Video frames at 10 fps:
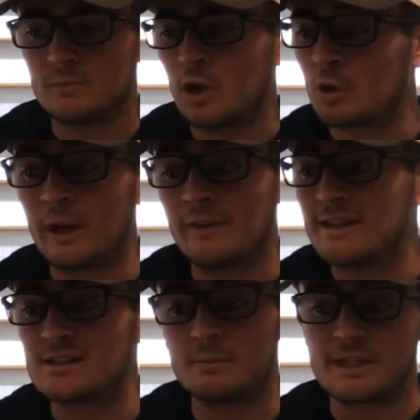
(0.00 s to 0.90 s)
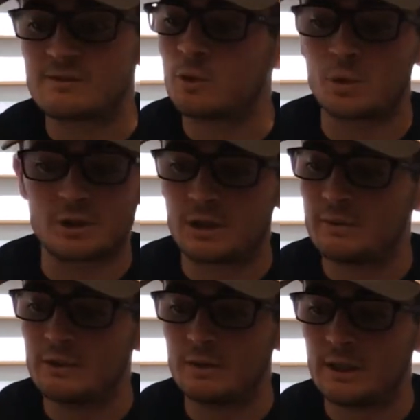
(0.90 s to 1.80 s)
All around, that's the best
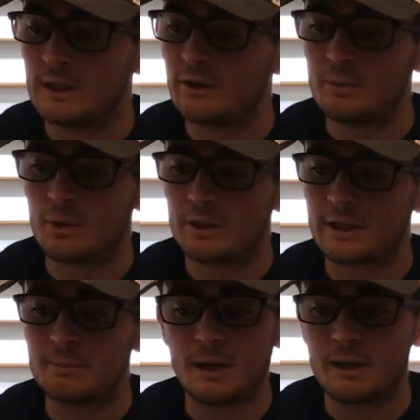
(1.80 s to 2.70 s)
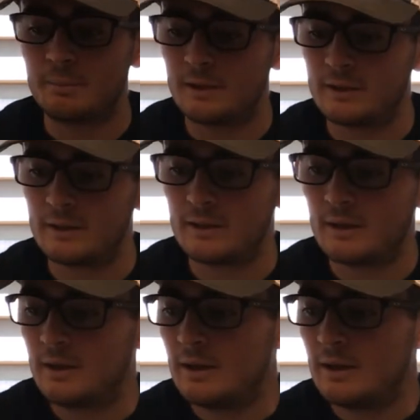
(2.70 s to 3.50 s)
fluorocarbon you can get on the market in my opinion.